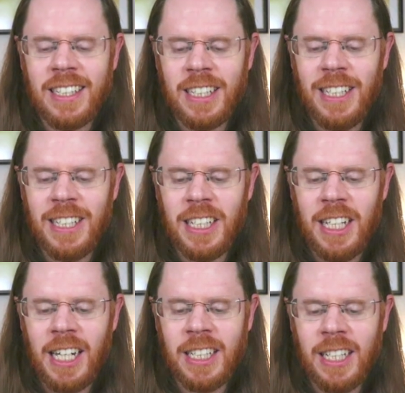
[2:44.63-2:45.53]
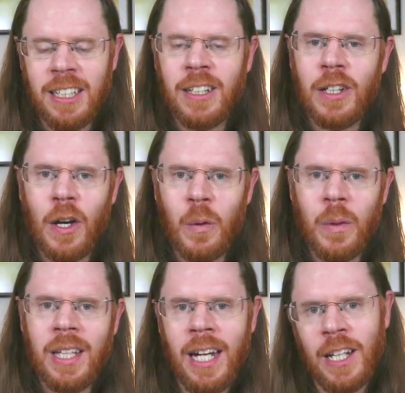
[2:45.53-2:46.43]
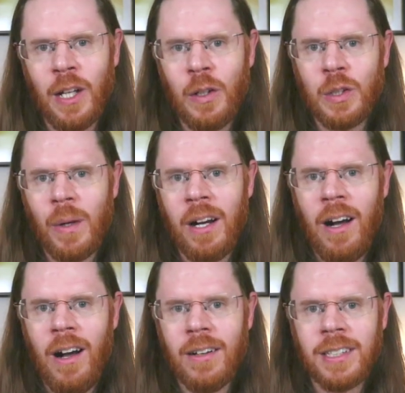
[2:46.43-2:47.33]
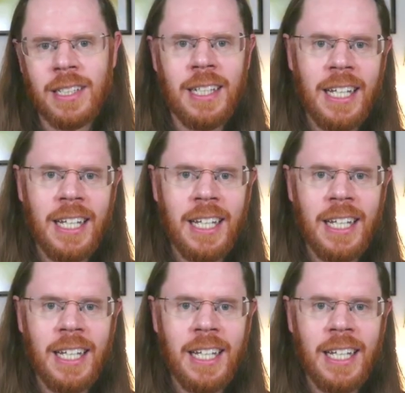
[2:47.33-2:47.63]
she suggested and go within, go to our hearts?